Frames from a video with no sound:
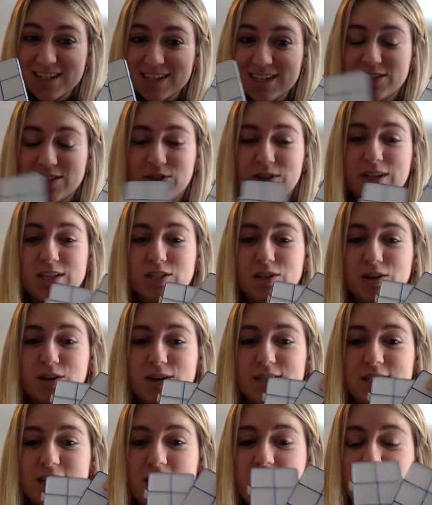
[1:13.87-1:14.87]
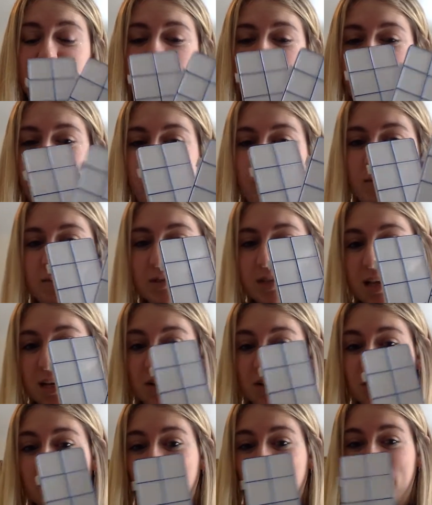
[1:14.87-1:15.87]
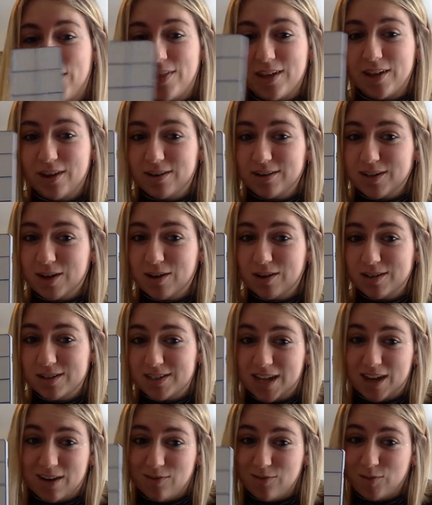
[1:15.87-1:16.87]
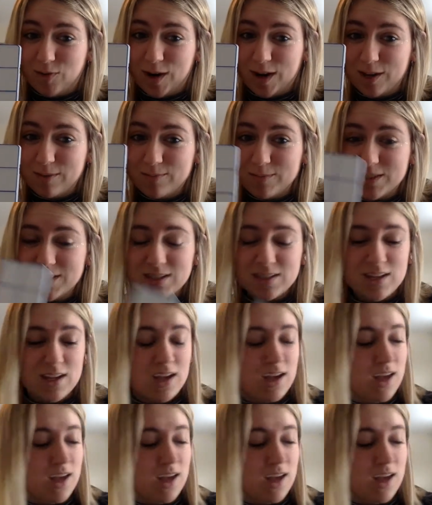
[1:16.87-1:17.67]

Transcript: So these are our 10 frames, and you know why they are called 10 frames?